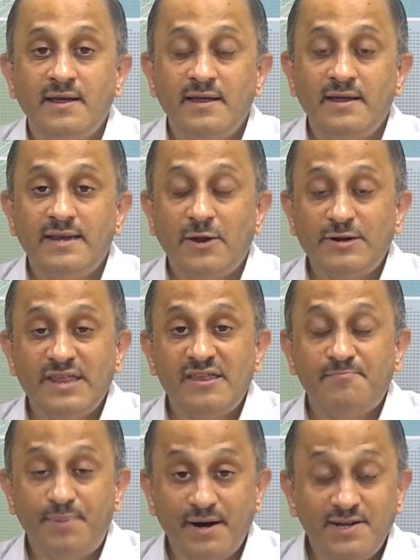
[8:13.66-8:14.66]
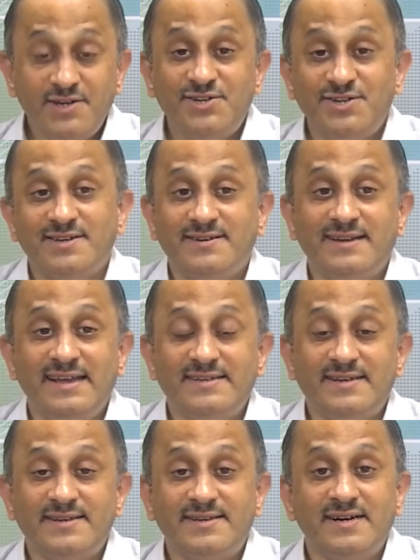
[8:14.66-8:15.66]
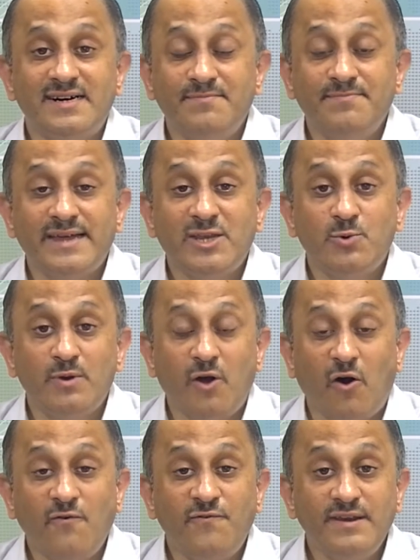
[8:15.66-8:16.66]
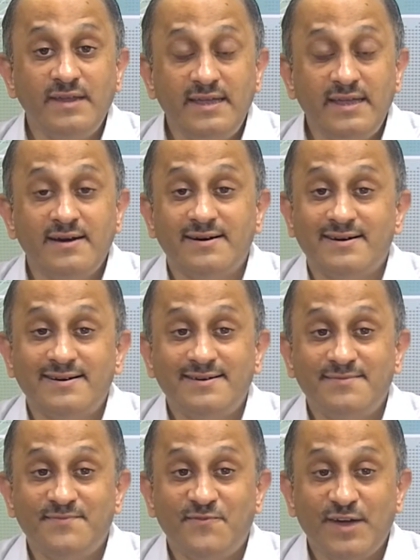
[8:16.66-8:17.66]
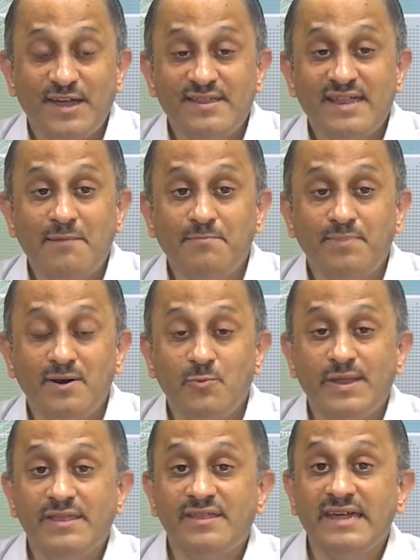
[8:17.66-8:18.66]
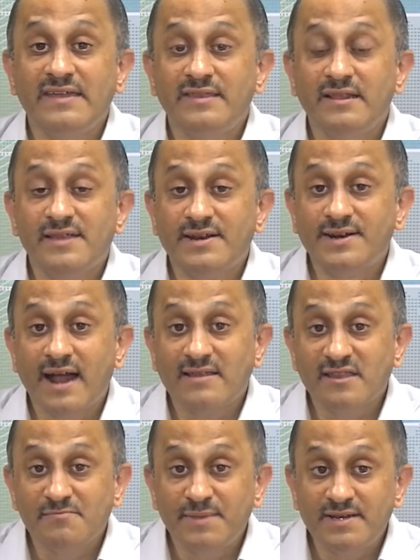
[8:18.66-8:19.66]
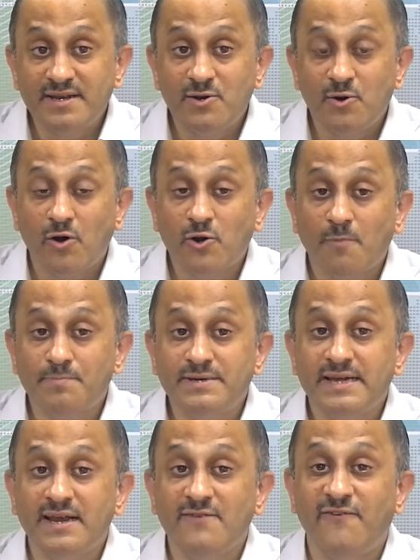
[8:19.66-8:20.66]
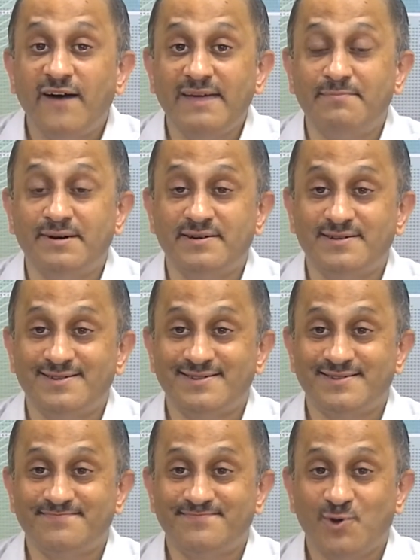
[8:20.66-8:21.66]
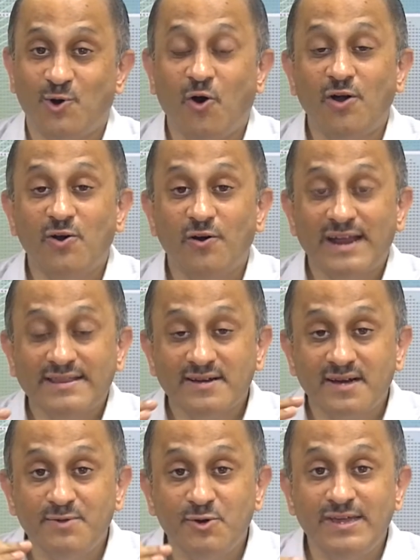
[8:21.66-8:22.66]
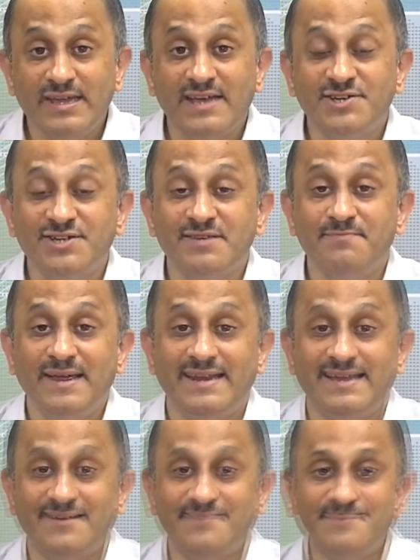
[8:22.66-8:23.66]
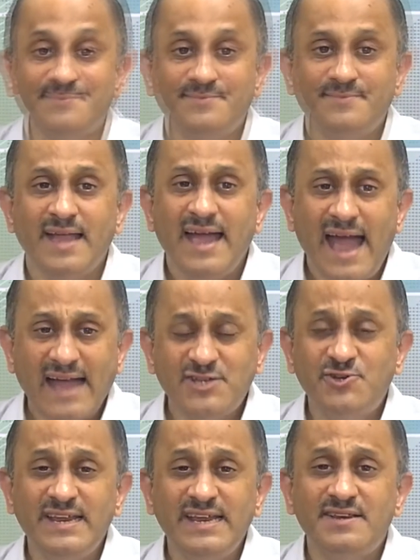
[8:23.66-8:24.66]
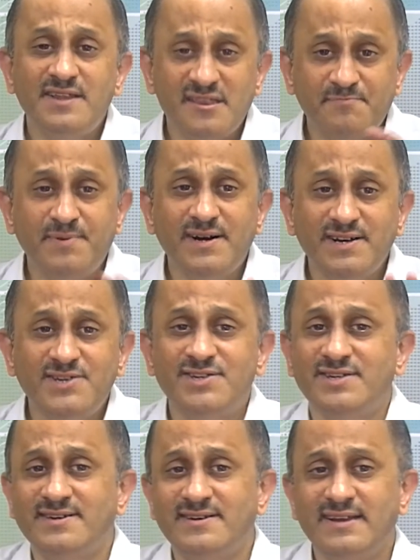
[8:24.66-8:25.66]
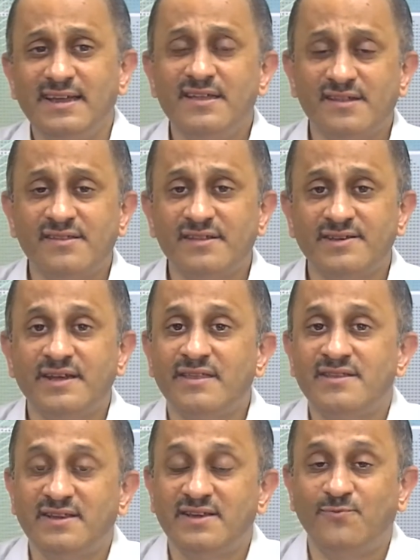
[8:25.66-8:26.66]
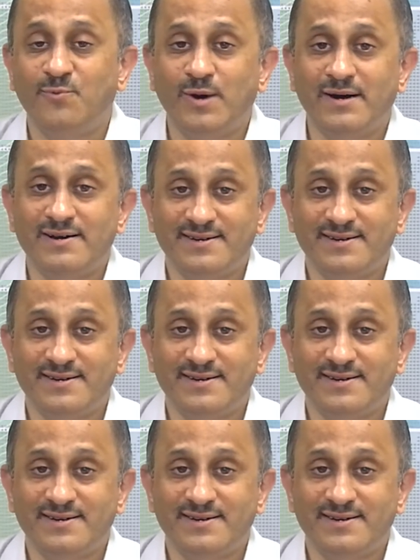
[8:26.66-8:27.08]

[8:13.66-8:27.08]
Now, dispersion is a term that you will often hear, for example, when signals are transmitted on optical fibers or on other communication media. Actually, dispersion is a suggestive word.